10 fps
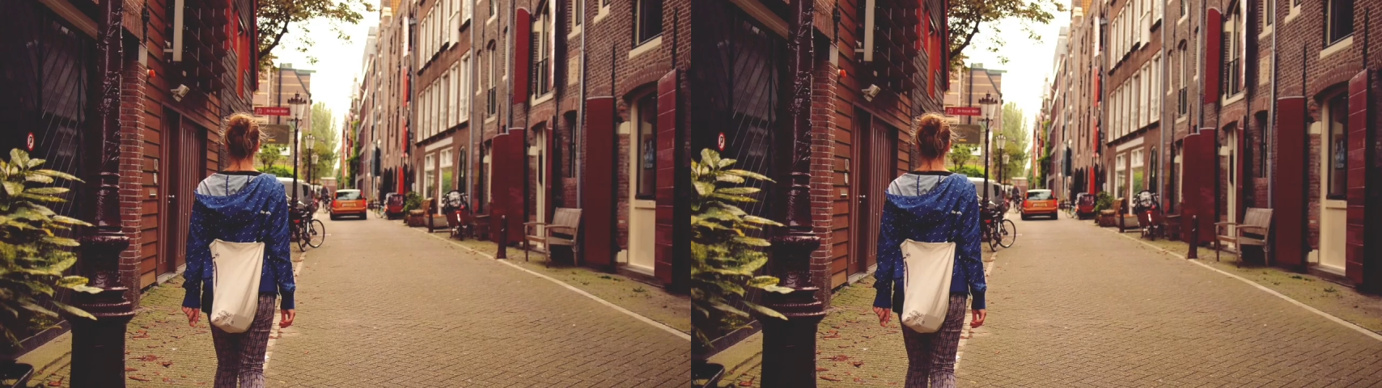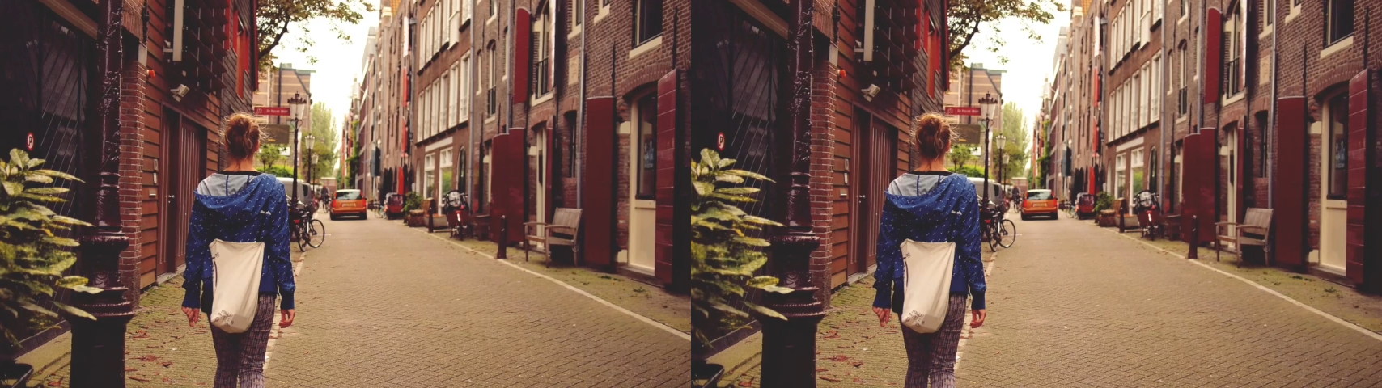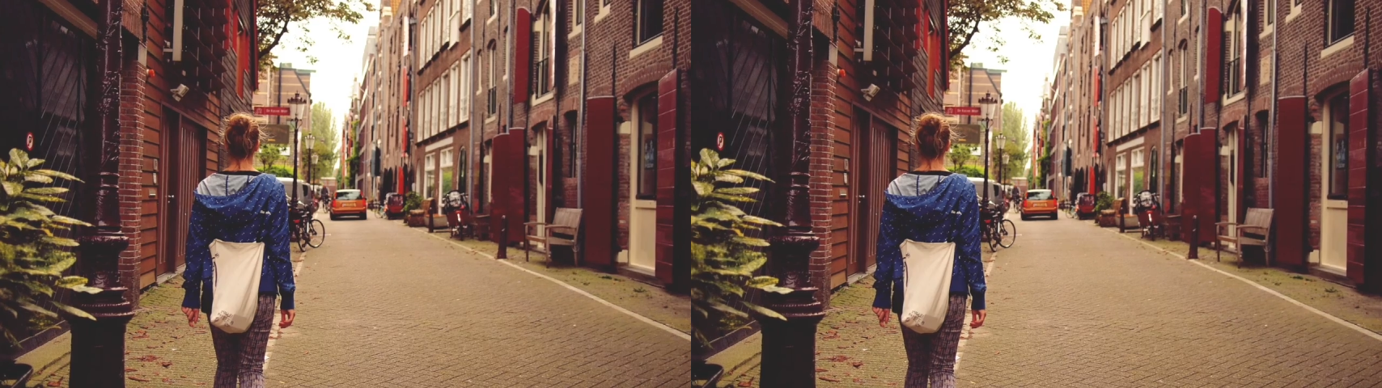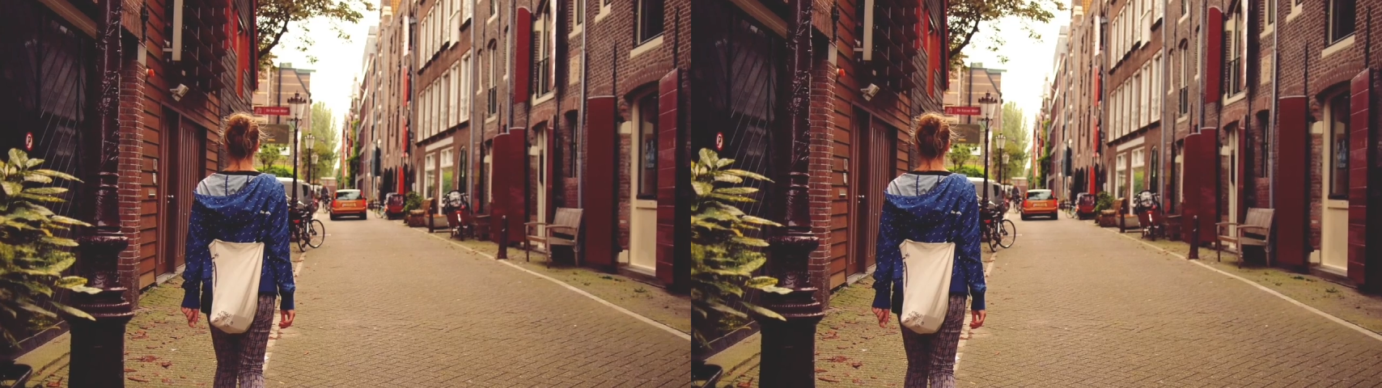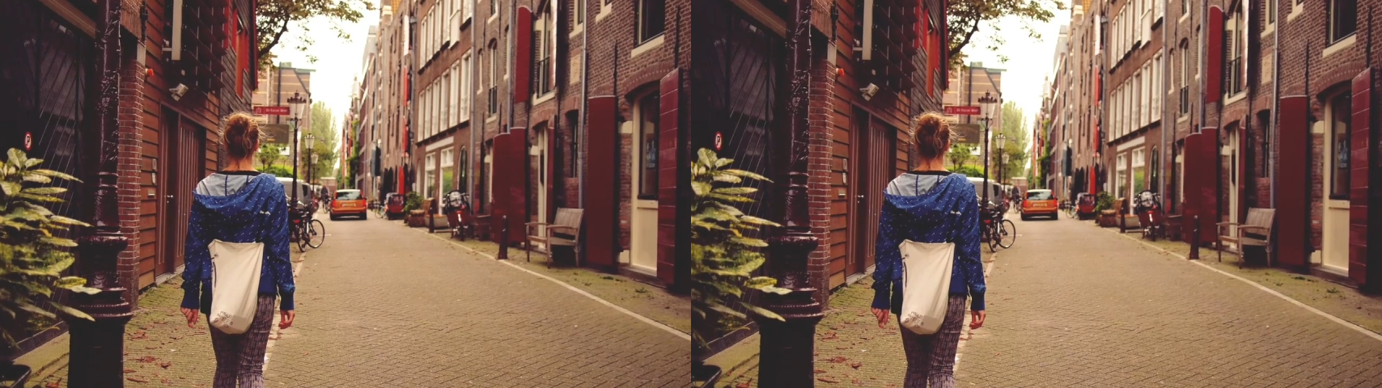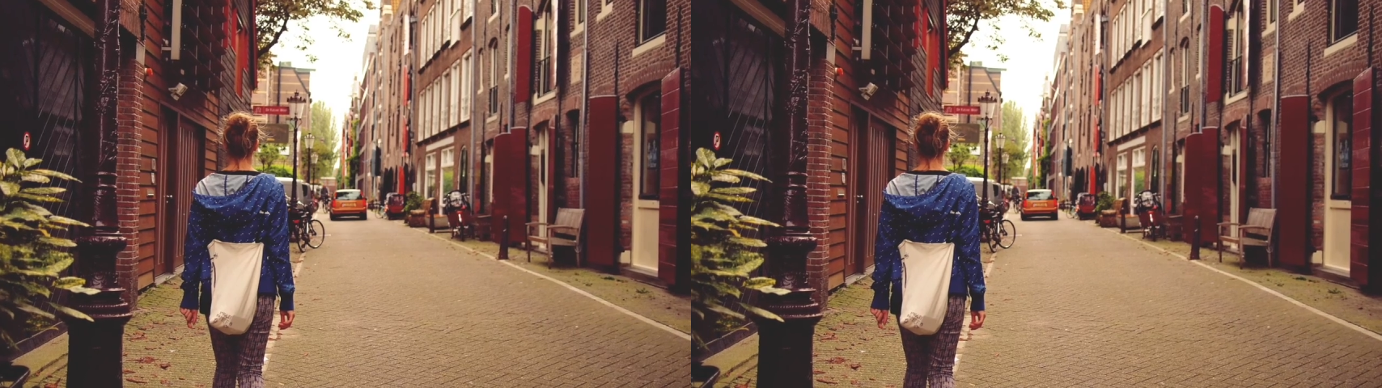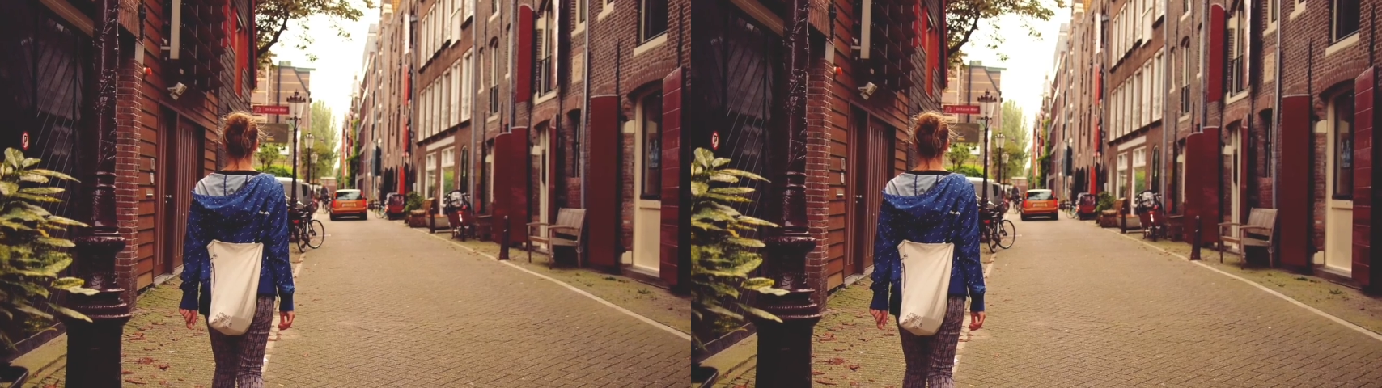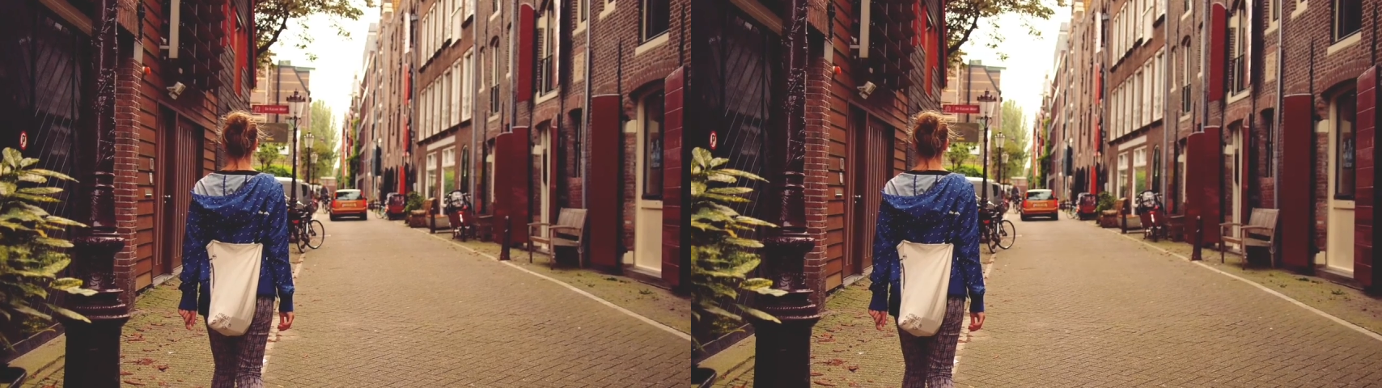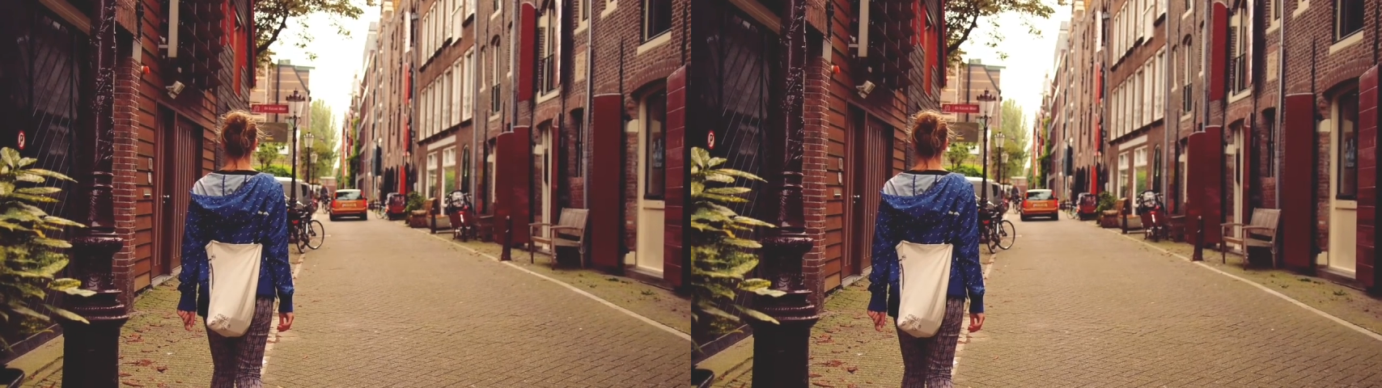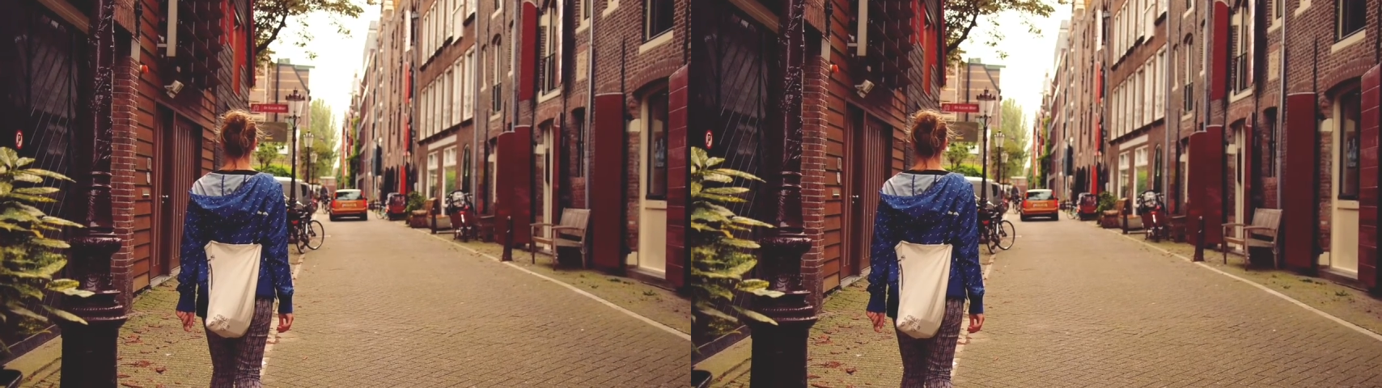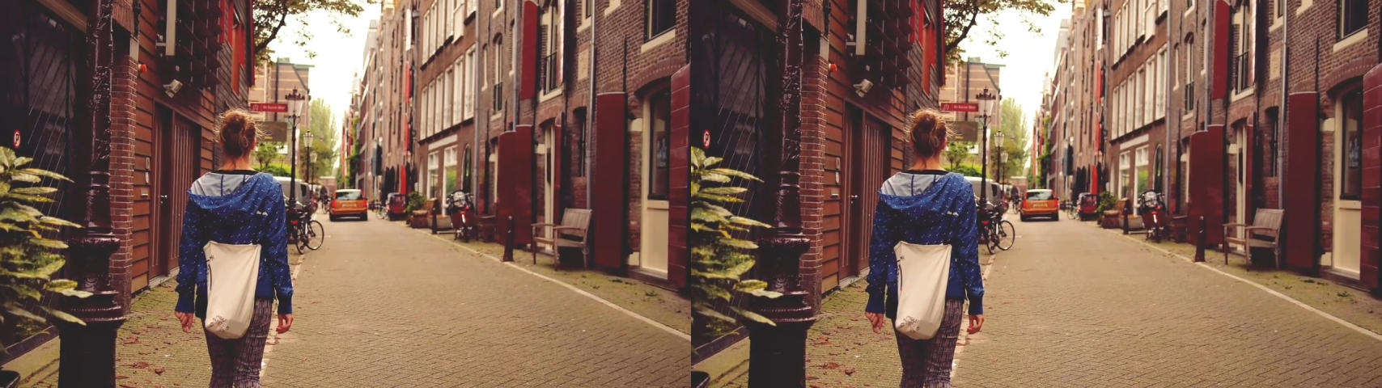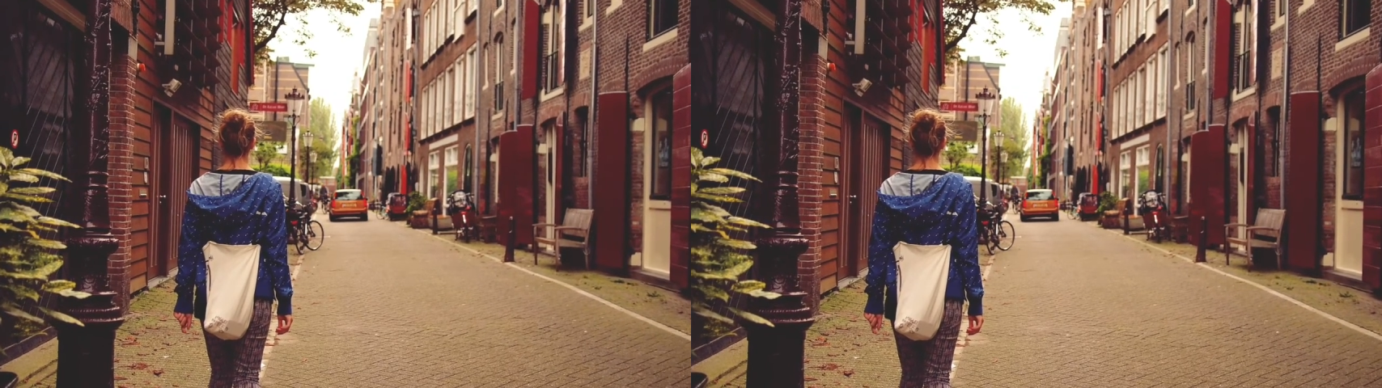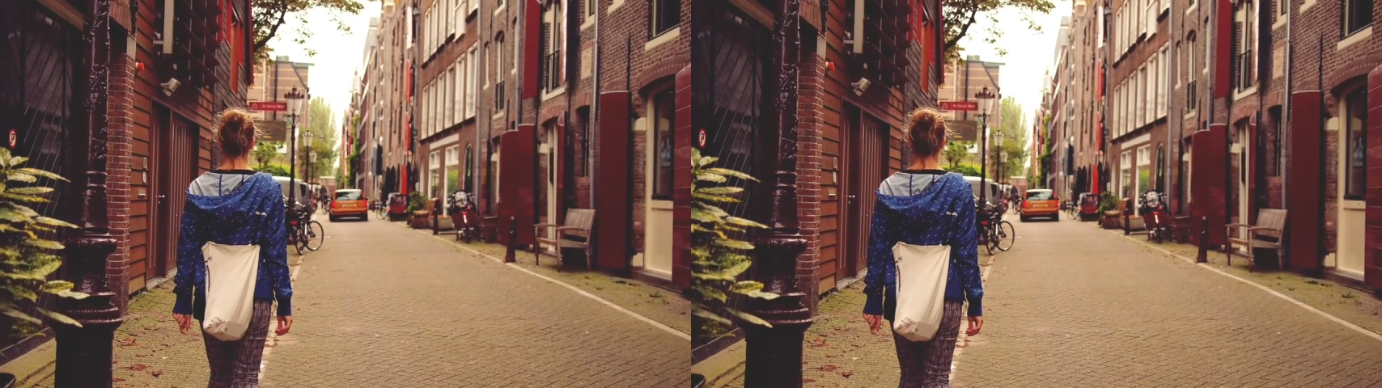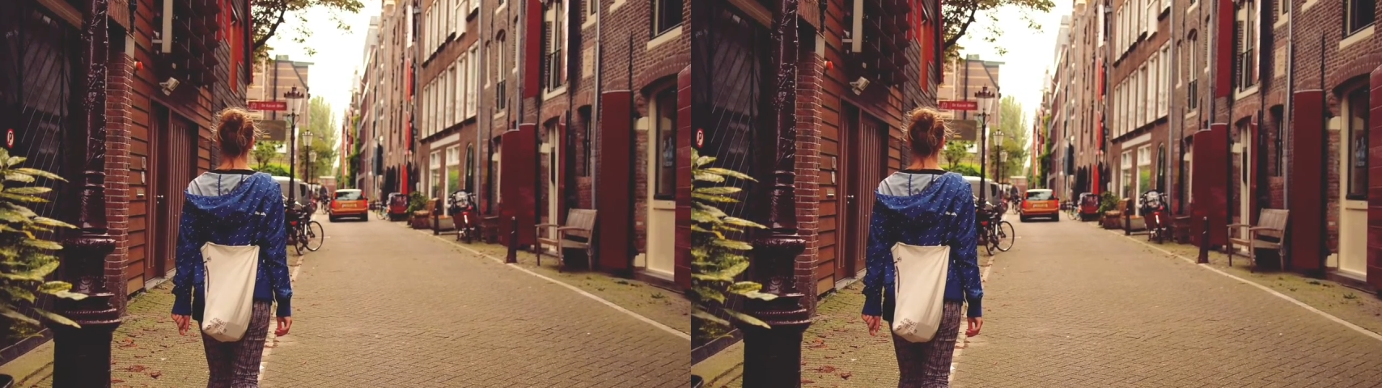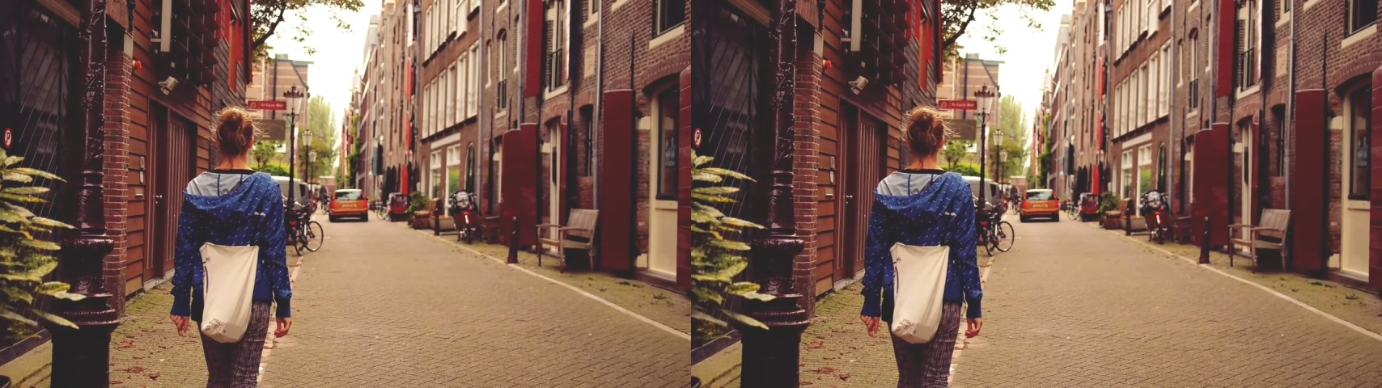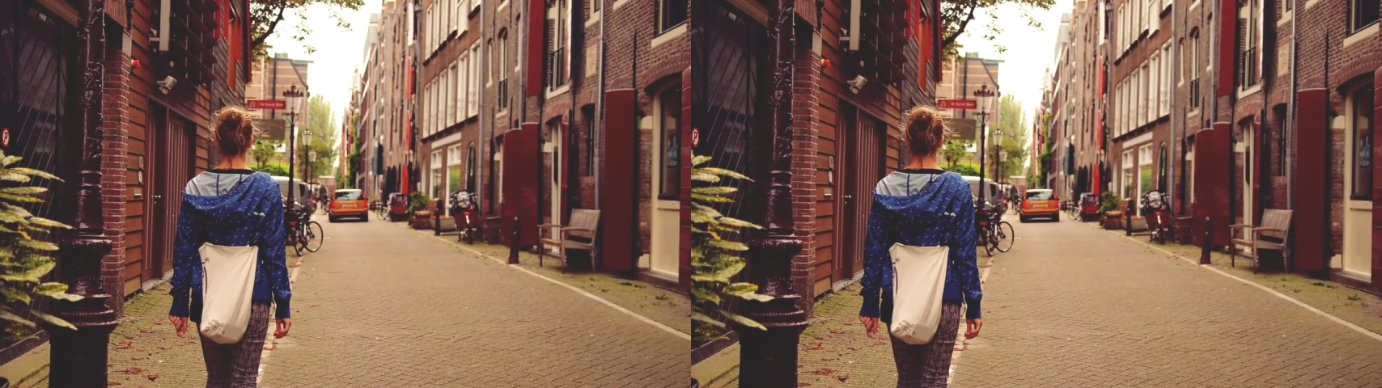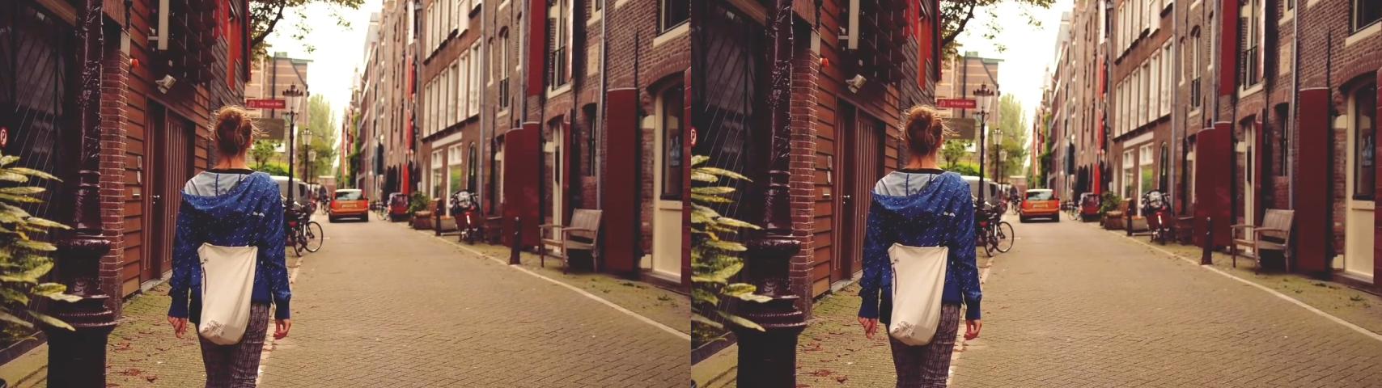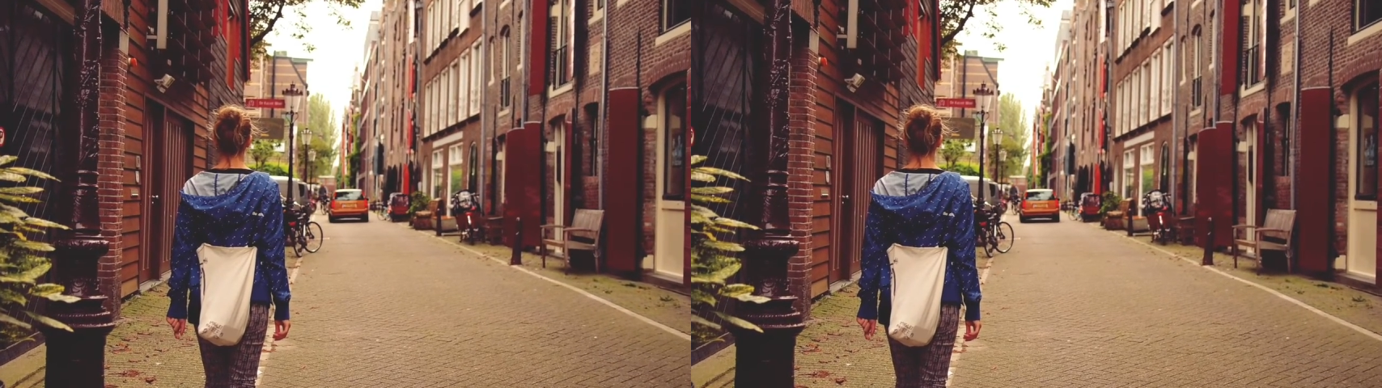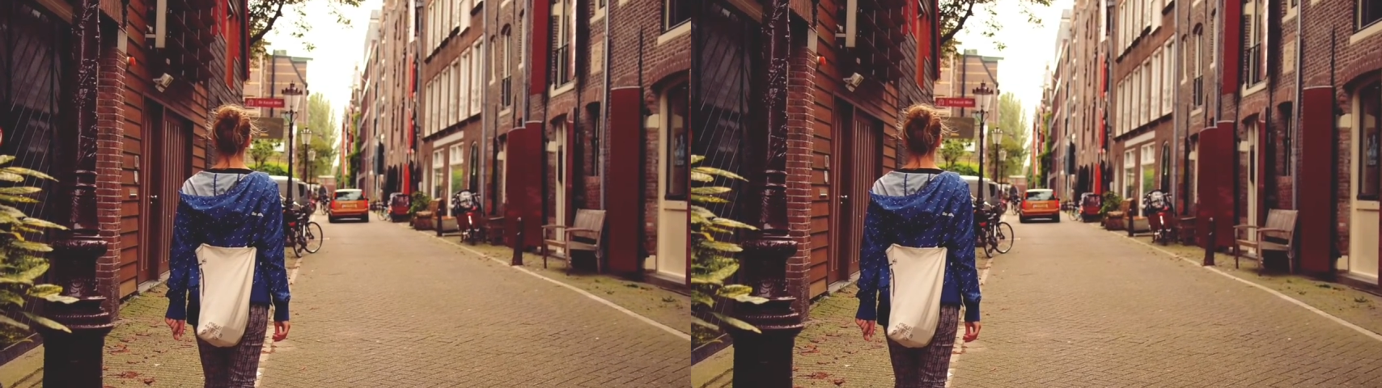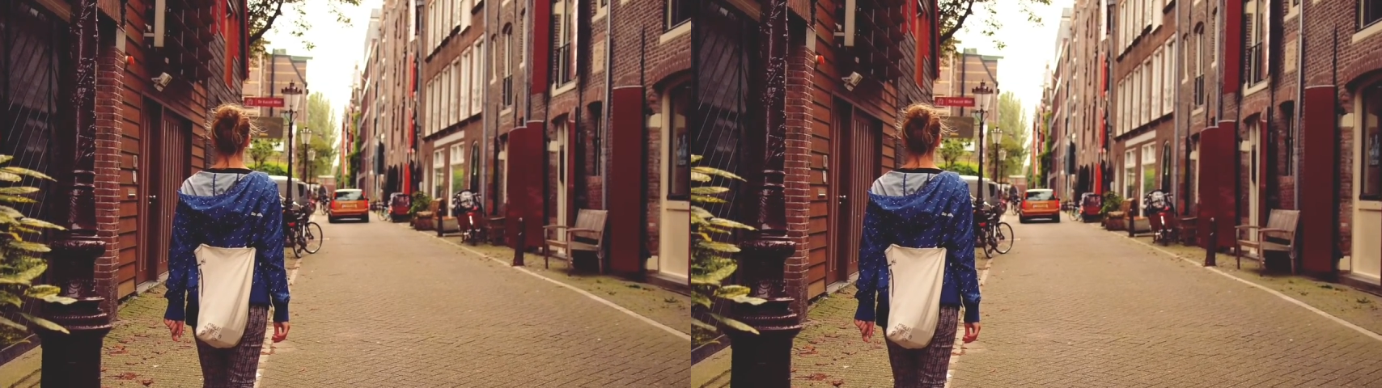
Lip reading: Nobody's mouth can be seen.